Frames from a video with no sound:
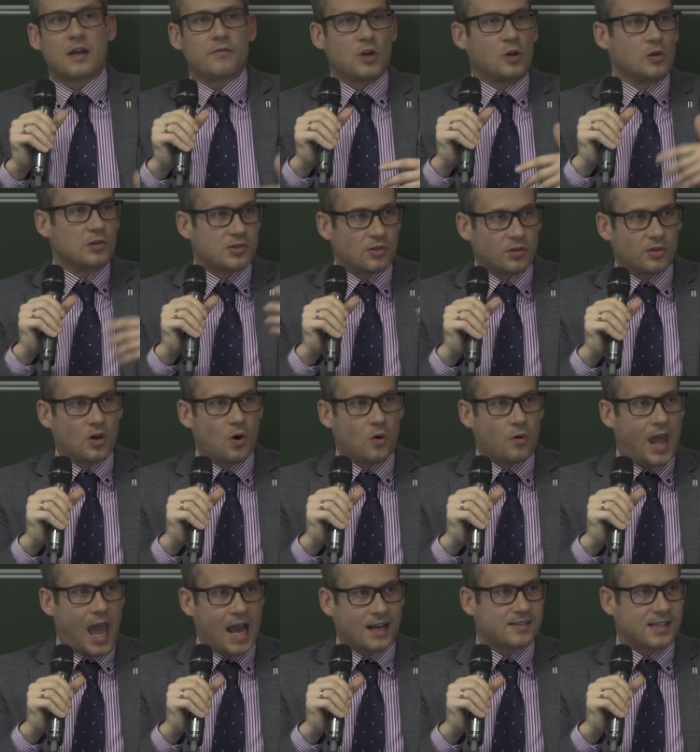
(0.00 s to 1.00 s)
We also
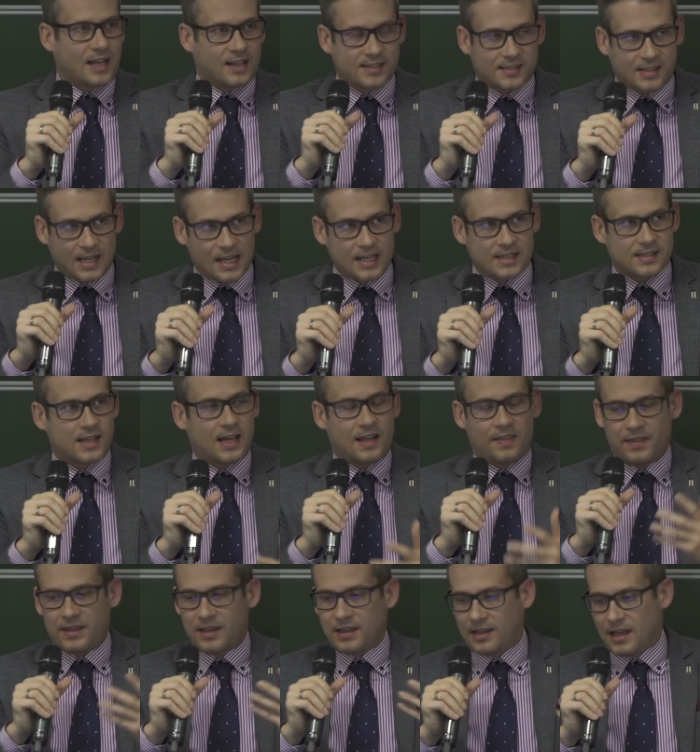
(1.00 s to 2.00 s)
know XX case
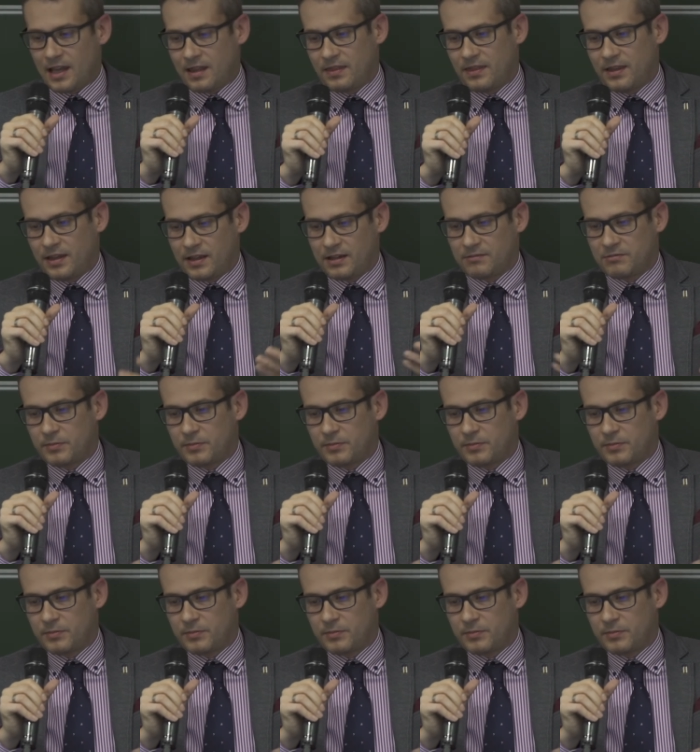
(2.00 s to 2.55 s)
and the